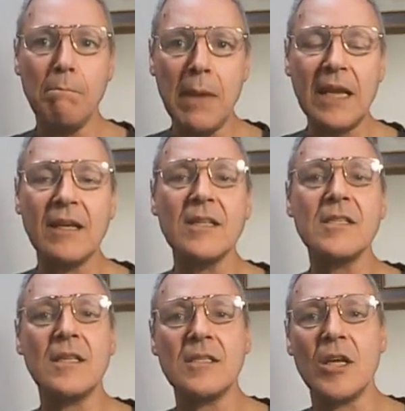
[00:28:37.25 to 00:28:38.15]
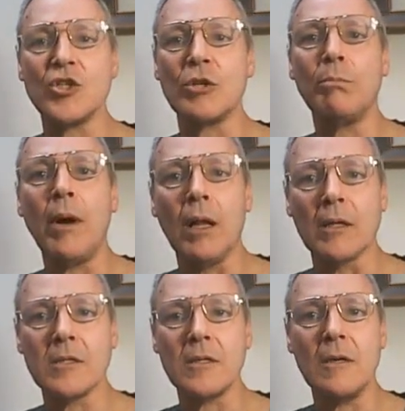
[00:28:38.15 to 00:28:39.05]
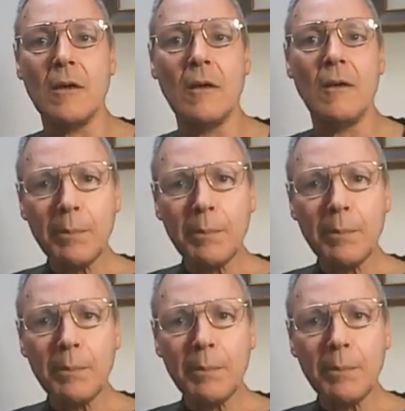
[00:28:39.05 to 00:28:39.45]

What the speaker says: maintenance decision policy.